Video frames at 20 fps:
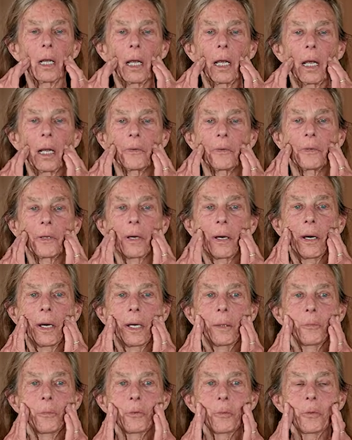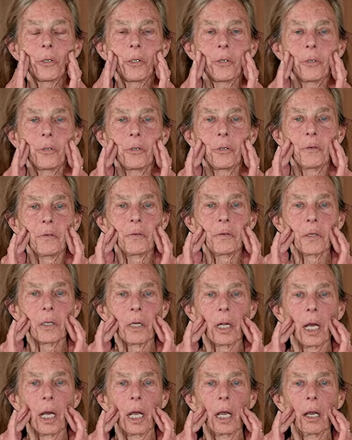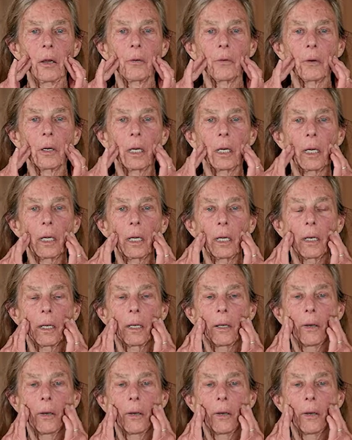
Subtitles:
at times when you do feel angry